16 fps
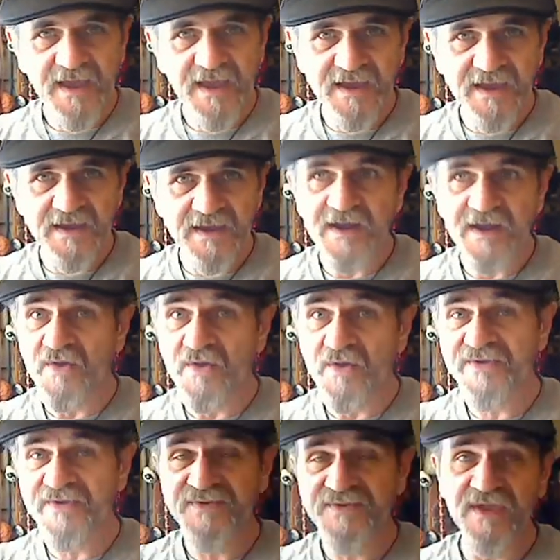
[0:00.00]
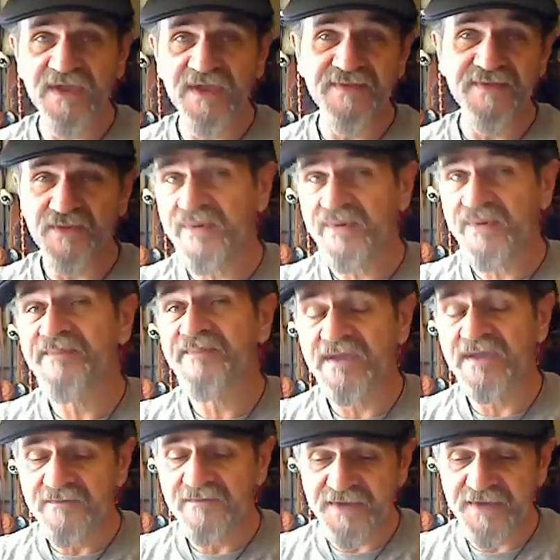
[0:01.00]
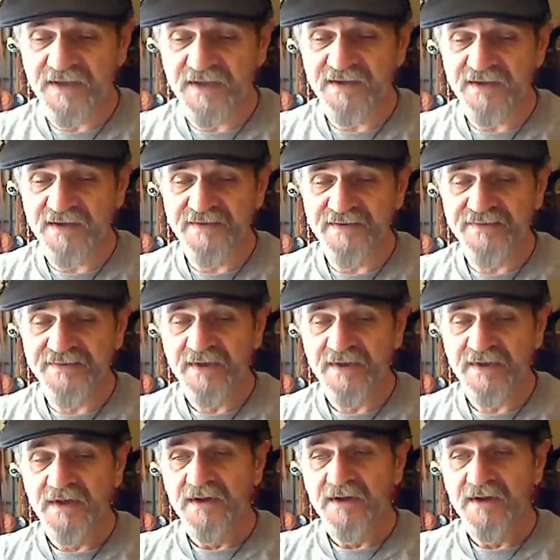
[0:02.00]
And I also saved on shipping, because